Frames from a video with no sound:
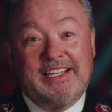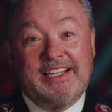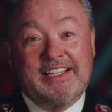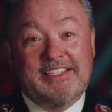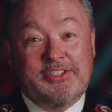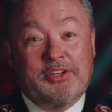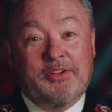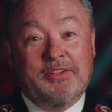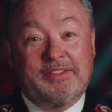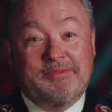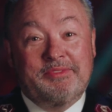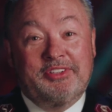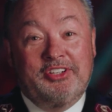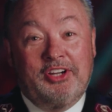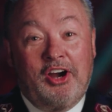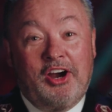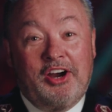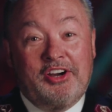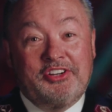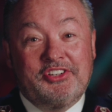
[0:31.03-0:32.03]
And so
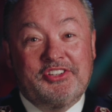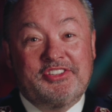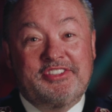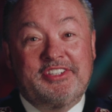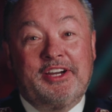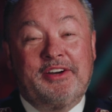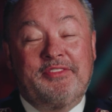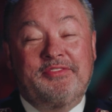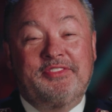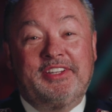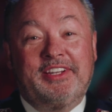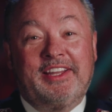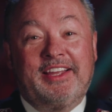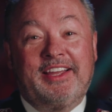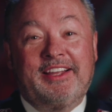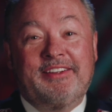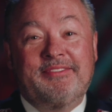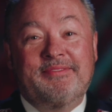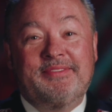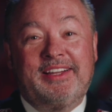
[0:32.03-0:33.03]
guard yourself
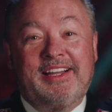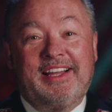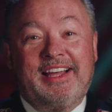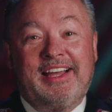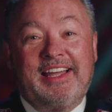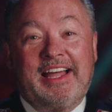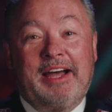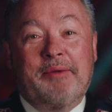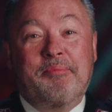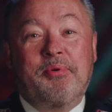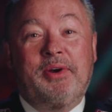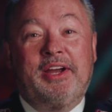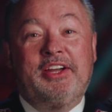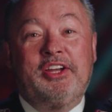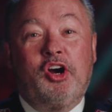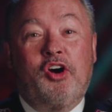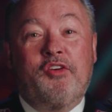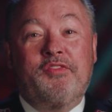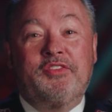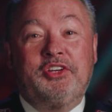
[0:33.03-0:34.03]
today. I
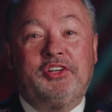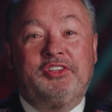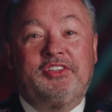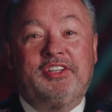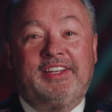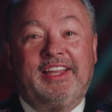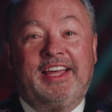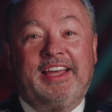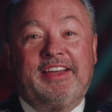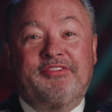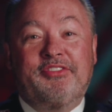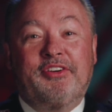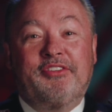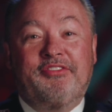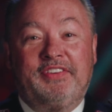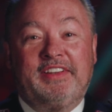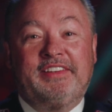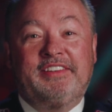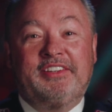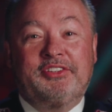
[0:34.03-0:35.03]
pray over you today for
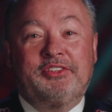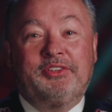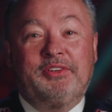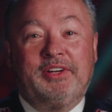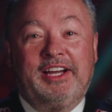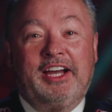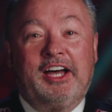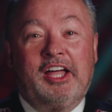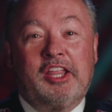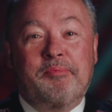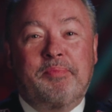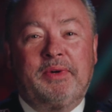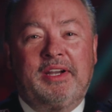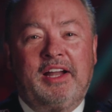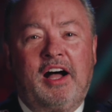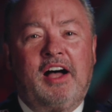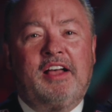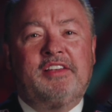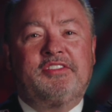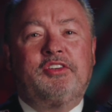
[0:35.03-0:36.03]
physical health, but
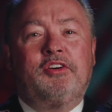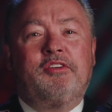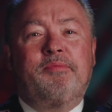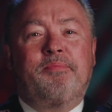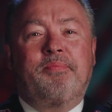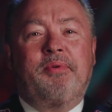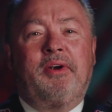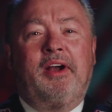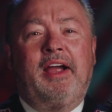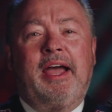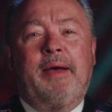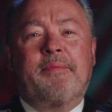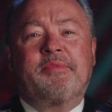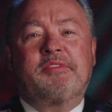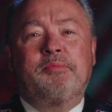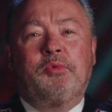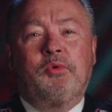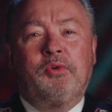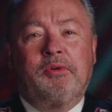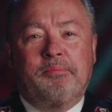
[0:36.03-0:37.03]
also,
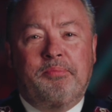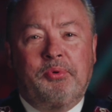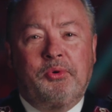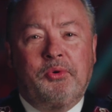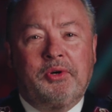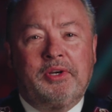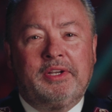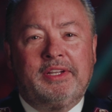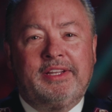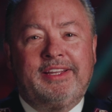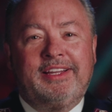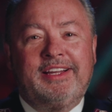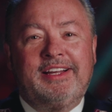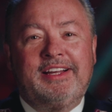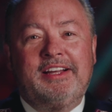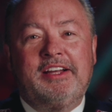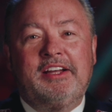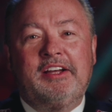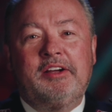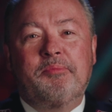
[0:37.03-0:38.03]
perhaps more importantly,
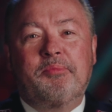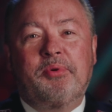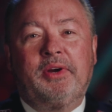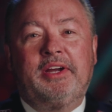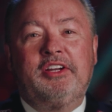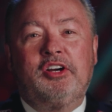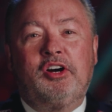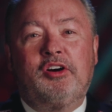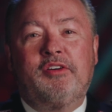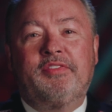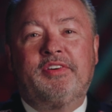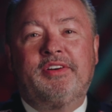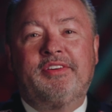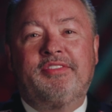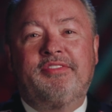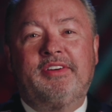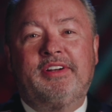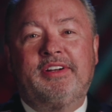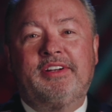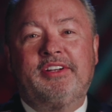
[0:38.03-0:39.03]
pray over
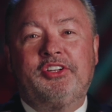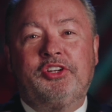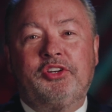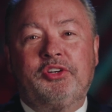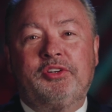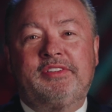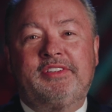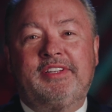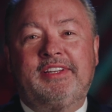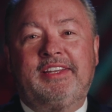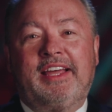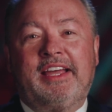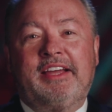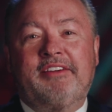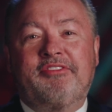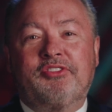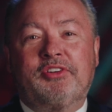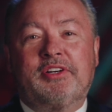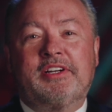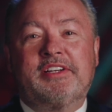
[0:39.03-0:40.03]
you
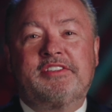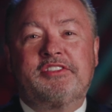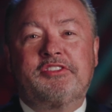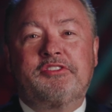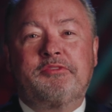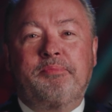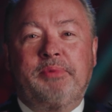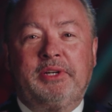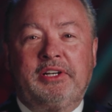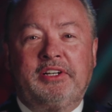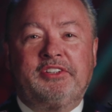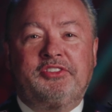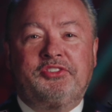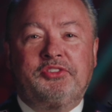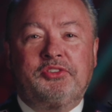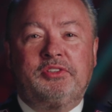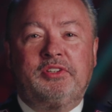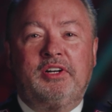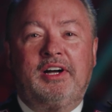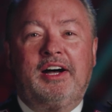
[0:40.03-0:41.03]
today for a
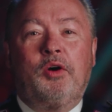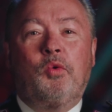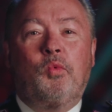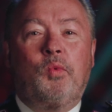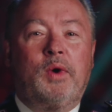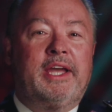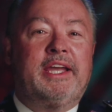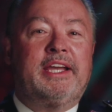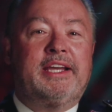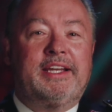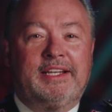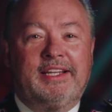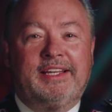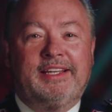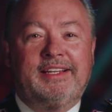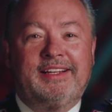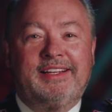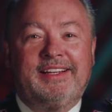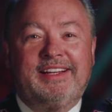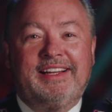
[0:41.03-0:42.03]
spiritual
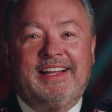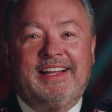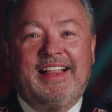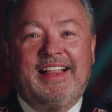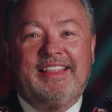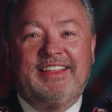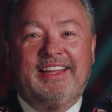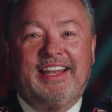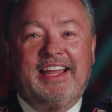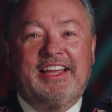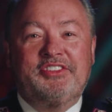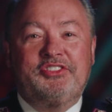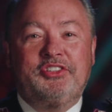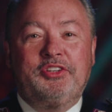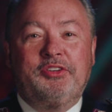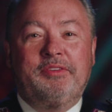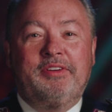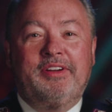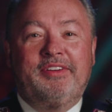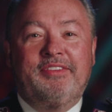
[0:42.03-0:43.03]
awakening, that as
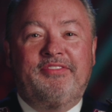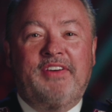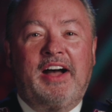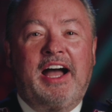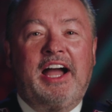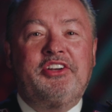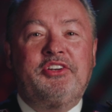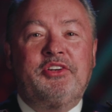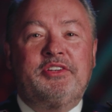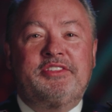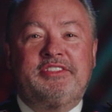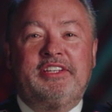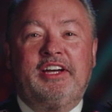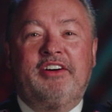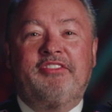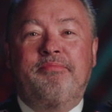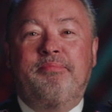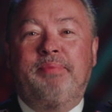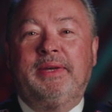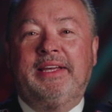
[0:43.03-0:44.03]
you find
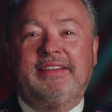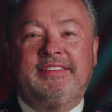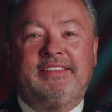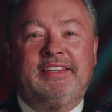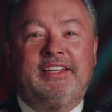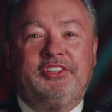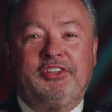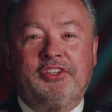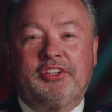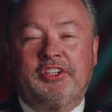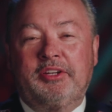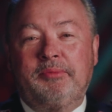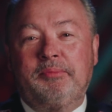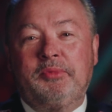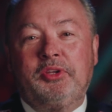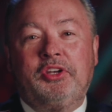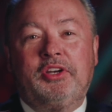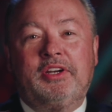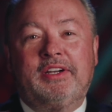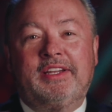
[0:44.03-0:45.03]
yourself busy in your
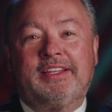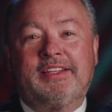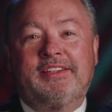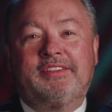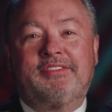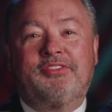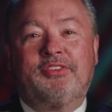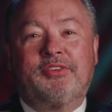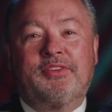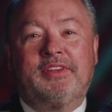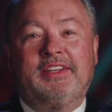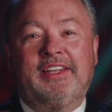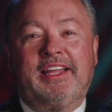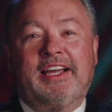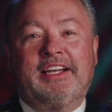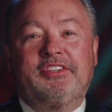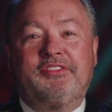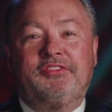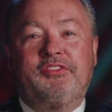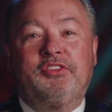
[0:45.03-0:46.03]
communities for the
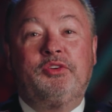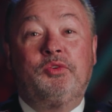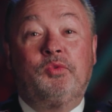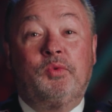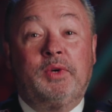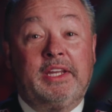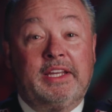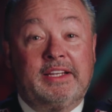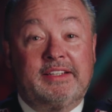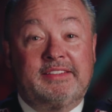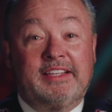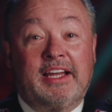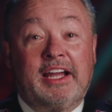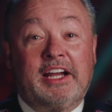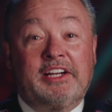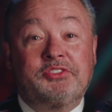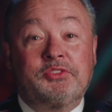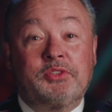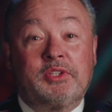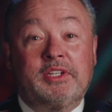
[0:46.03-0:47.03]
next few weeks,
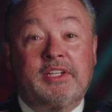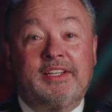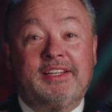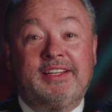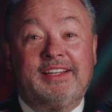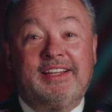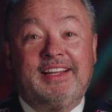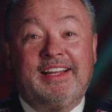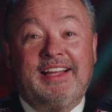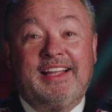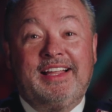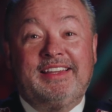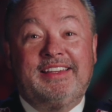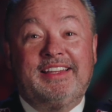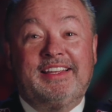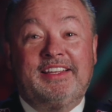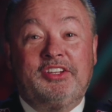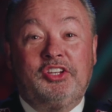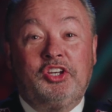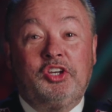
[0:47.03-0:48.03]
actually,
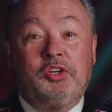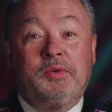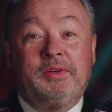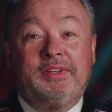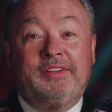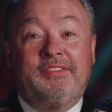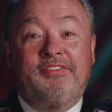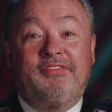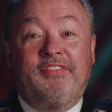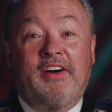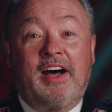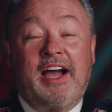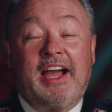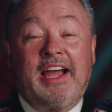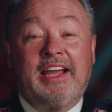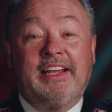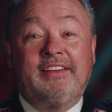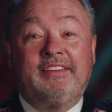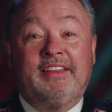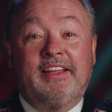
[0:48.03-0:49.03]
that you would
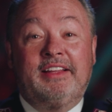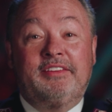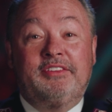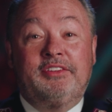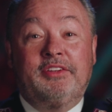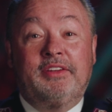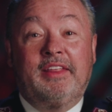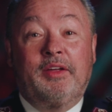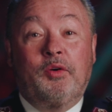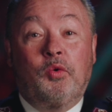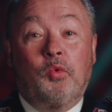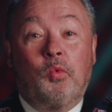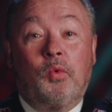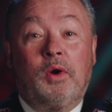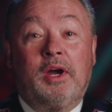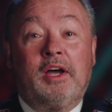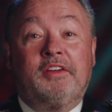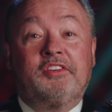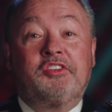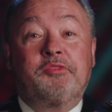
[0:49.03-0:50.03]
find that
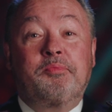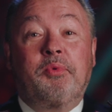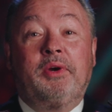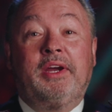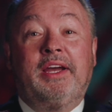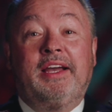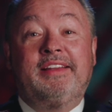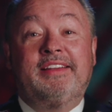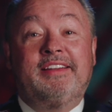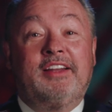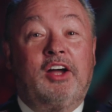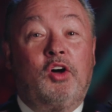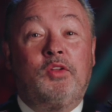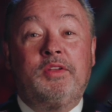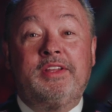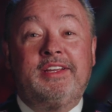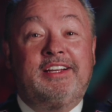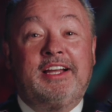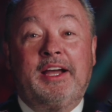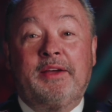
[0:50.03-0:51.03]
wellspring that
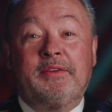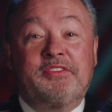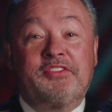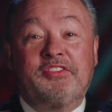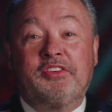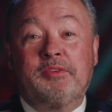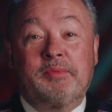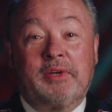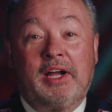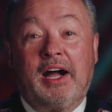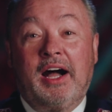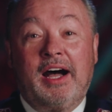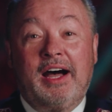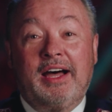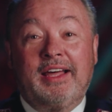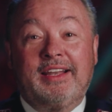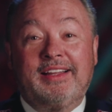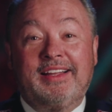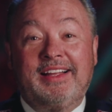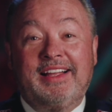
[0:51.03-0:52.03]
only comes from
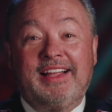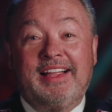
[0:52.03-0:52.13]
God,